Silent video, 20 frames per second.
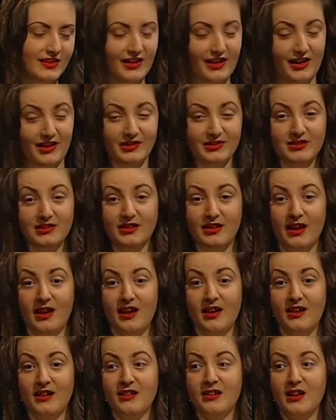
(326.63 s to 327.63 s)
actually,
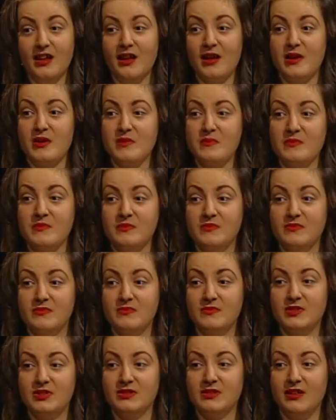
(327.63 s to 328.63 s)
I am
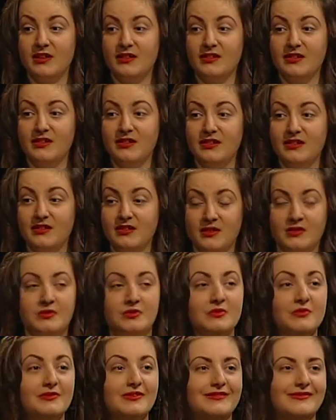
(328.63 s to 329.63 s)
starting a
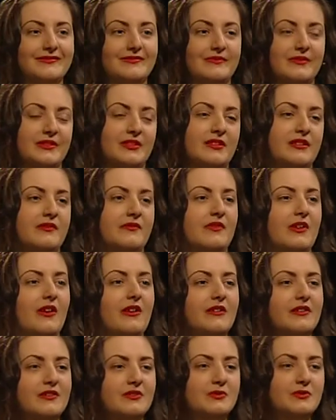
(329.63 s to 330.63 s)
duo with a
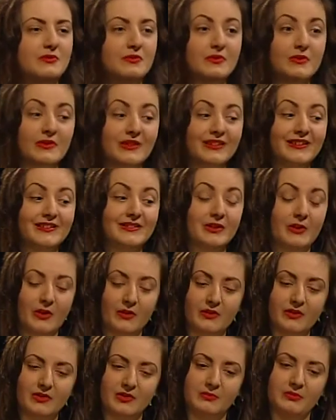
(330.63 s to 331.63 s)
violist who is
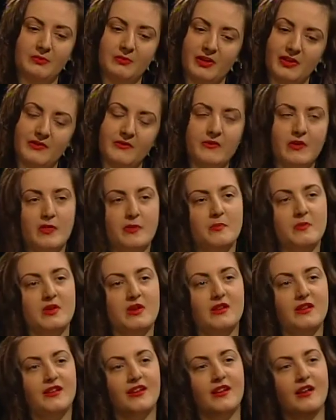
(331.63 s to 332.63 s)
going to be playing with
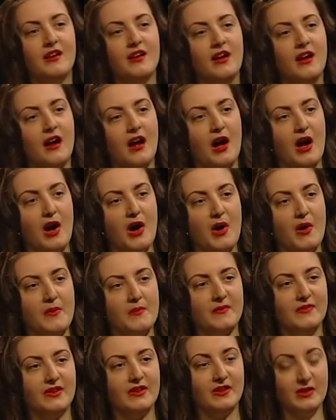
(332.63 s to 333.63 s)
me
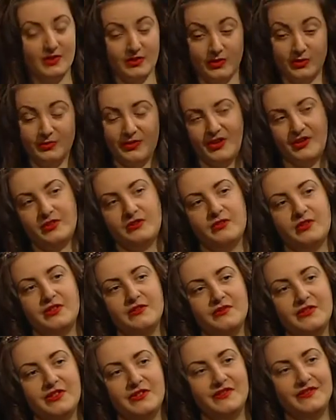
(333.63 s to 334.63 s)
um, on March
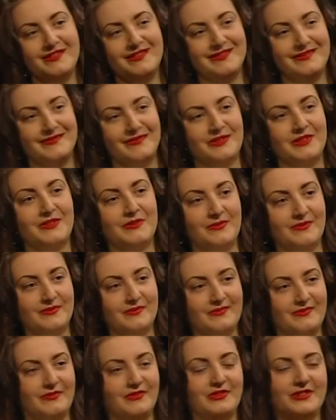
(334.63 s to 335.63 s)
25th
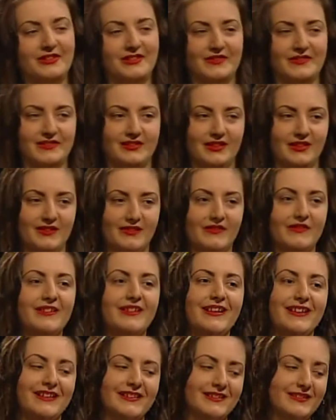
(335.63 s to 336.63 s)
for, the, for this
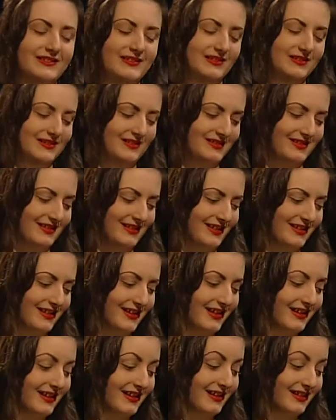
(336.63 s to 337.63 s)
Yes, it's uh,
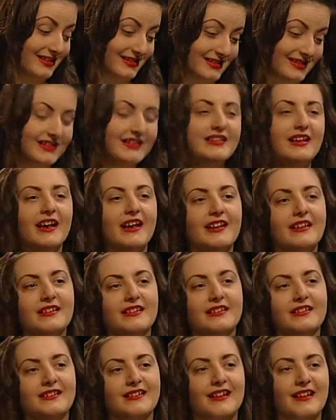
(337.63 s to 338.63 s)
it's
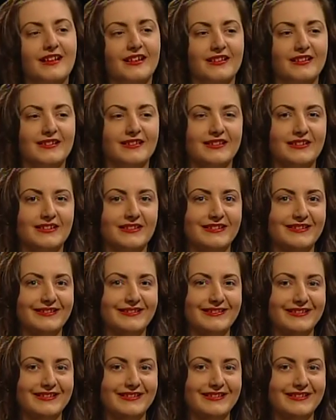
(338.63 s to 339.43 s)
exciting, and uh,